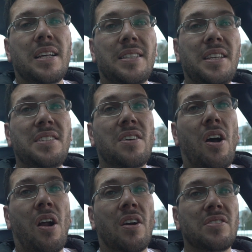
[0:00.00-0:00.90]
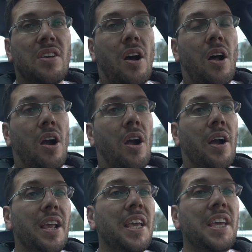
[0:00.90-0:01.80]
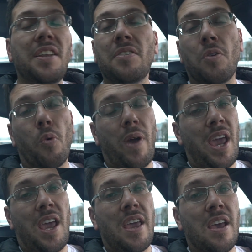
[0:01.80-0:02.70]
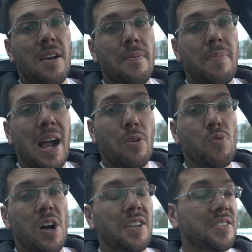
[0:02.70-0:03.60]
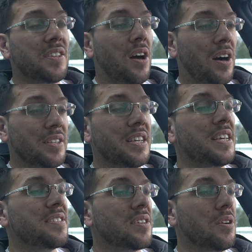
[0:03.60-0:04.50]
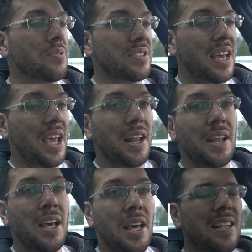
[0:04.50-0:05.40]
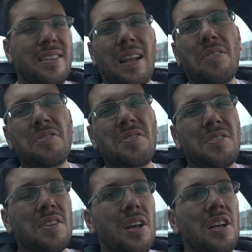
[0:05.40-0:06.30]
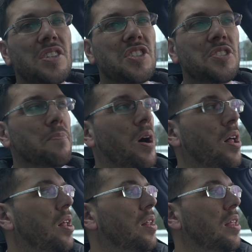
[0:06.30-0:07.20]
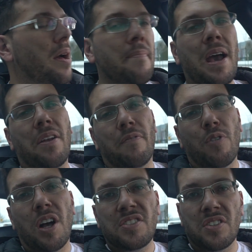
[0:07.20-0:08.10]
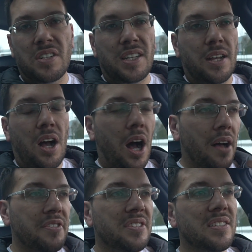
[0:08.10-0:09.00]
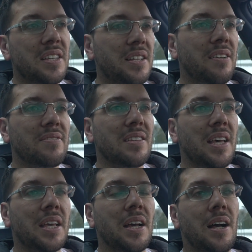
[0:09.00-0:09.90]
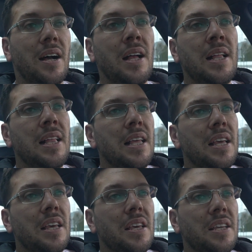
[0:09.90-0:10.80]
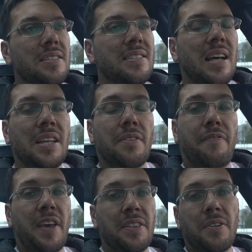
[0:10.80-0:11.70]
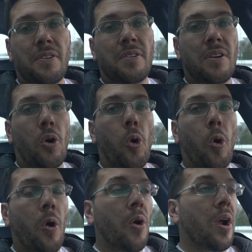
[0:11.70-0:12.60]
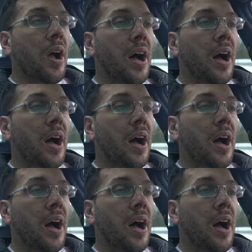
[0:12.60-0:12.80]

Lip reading: These cars are eaten away by rust on the East Coast, and there's a small amount of rust on it. Obviously, there's like inside the fender, or